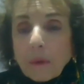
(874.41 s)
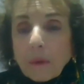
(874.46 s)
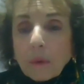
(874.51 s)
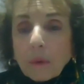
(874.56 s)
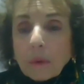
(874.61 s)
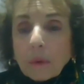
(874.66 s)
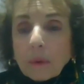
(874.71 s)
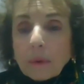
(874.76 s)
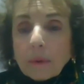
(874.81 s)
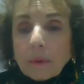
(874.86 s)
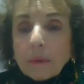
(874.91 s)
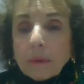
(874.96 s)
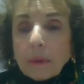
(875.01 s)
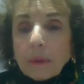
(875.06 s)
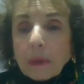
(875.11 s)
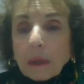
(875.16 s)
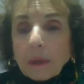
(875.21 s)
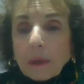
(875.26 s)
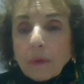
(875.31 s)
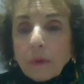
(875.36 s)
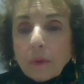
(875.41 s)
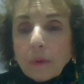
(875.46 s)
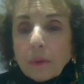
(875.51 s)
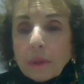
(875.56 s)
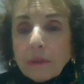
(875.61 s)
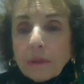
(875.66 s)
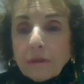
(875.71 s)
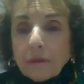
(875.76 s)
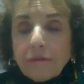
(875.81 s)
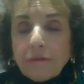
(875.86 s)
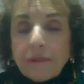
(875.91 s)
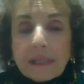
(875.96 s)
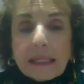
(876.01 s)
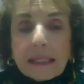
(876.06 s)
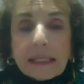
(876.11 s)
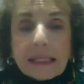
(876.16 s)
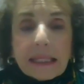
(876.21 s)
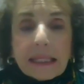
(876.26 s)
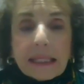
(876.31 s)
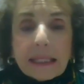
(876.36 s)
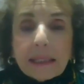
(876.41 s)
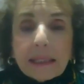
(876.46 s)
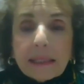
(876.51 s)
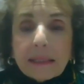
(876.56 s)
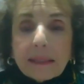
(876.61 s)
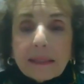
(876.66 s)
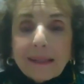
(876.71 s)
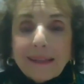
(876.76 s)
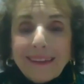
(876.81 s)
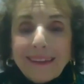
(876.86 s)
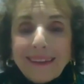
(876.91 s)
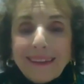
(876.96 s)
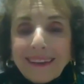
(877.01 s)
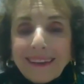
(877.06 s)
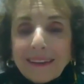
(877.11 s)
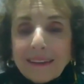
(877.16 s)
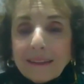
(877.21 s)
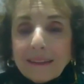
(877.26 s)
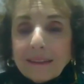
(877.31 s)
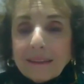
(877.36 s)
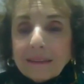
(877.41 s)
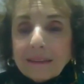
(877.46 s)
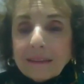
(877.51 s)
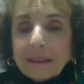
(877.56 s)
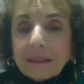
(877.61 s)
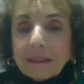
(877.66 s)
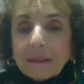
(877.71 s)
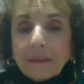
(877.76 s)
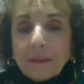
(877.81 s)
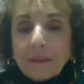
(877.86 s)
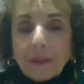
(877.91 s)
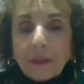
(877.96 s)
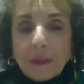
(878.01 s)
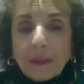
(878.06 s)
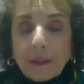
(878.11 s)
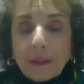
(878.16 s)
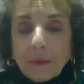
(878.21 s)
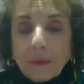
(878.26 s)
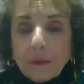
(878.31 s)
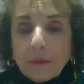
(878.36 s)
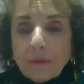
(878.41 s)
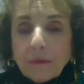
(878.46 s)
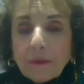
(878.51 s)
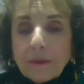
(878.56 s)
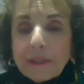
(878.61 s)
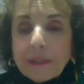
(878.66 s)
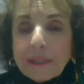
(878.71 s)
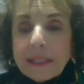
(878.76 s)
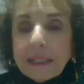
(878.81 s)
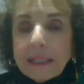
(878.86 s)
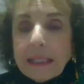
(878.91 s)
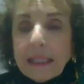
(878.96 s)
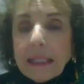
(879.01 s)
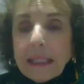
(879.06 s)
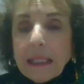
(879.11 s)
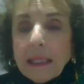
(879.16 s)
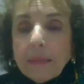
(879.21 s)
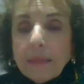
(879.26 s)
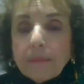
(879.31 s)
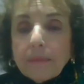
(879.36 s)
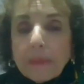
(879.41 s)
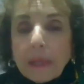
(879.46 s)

or a nuclear physicist in a, in a, in a university.